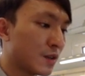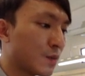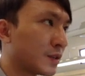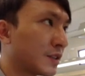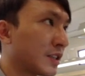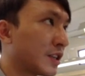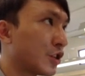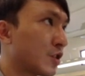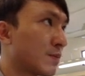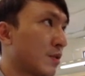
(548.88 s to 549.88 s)
with a
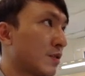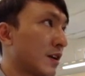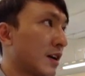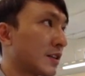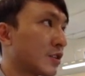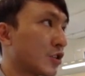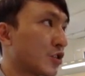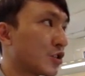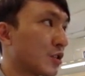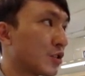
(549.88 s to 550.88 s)

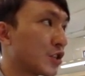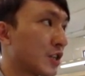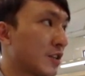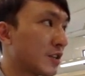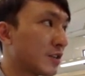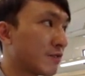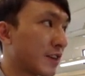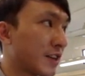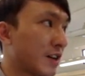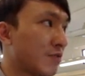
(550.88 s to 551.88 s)
detergent solution,
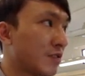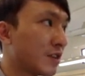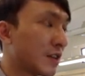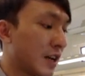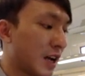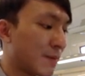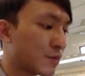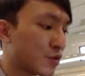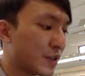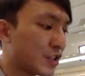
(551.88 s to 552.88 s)
right now, I'm
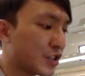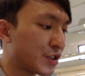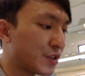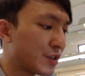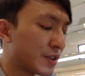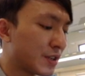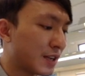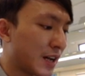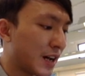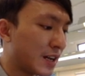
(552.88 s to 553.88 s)
going to
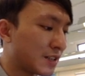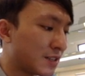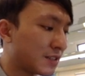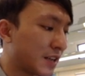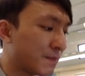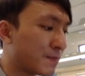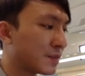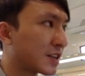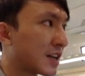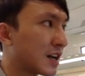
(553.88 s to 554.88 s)
dip
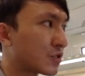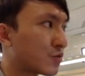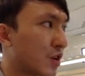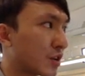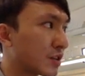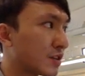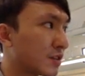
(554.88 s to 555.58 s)
the glass rod